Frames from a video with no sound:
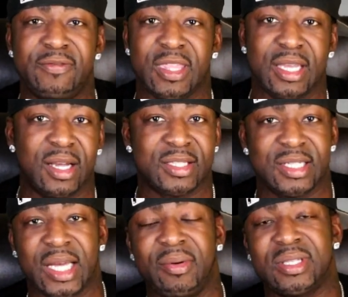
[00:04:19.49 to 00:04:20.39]
everything else,
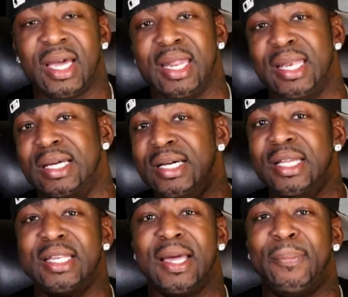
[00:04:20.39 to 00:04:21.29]
because I was kind of in the
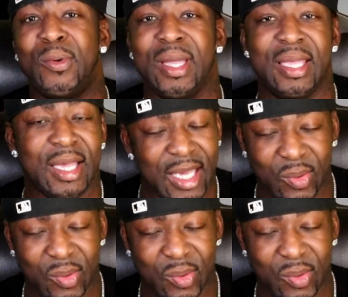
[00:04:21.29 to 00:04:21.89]
hood at that point.